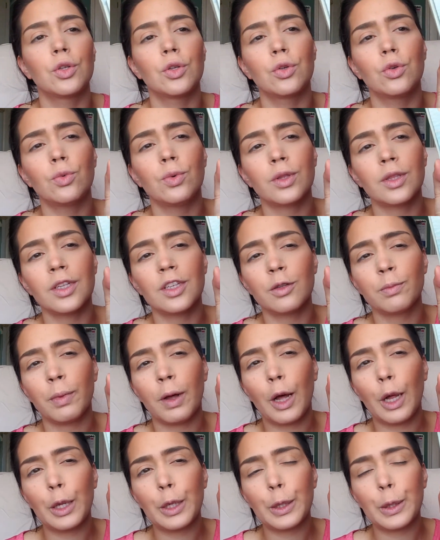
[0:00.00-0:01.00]
do with this
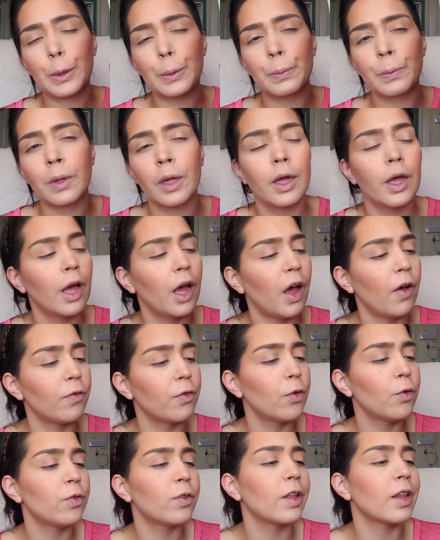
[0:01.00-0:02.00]
palette.
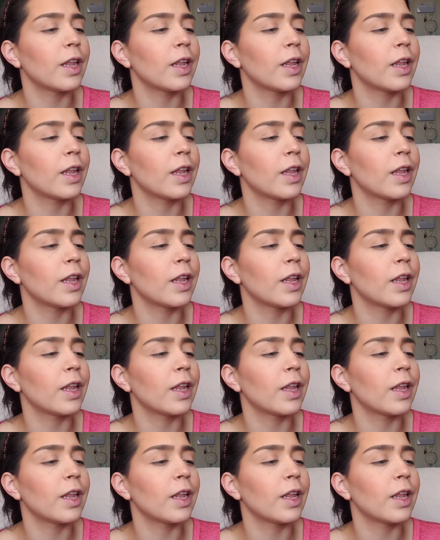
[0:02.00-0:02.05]
I've used